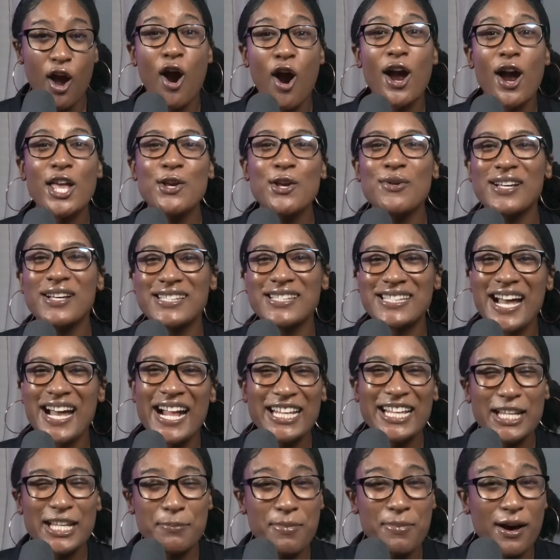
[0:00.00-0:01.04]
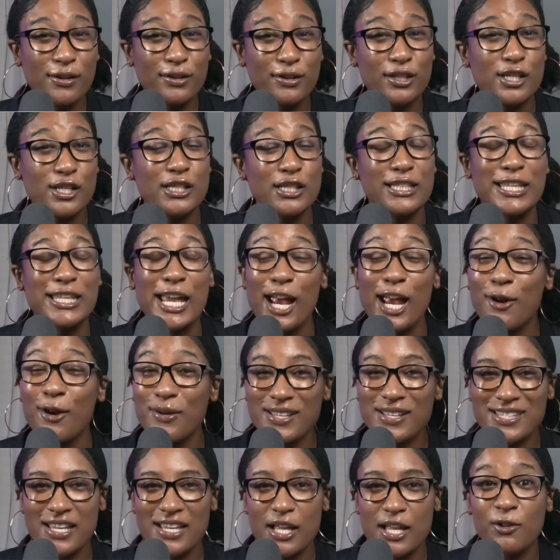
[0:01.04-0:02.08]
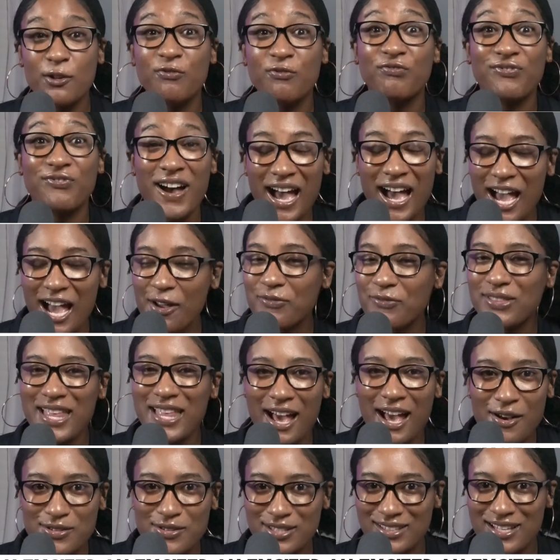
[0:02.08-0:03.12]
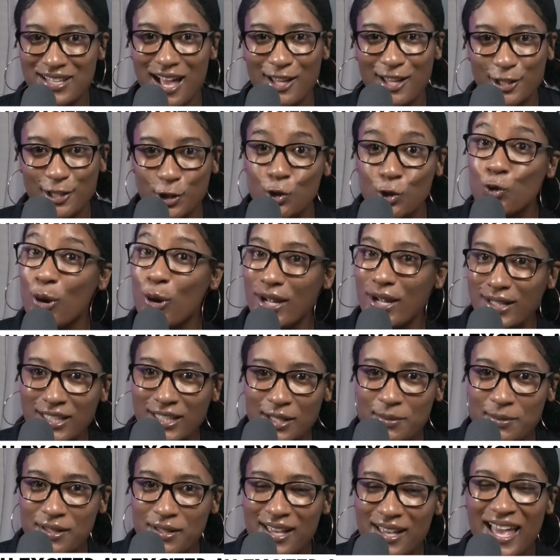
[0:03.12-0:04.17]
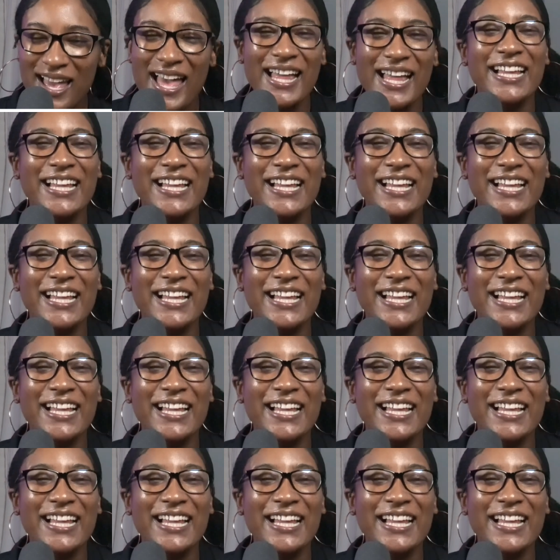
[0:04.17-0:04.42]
Are you excited about this guaranteed $5,000 credit limit?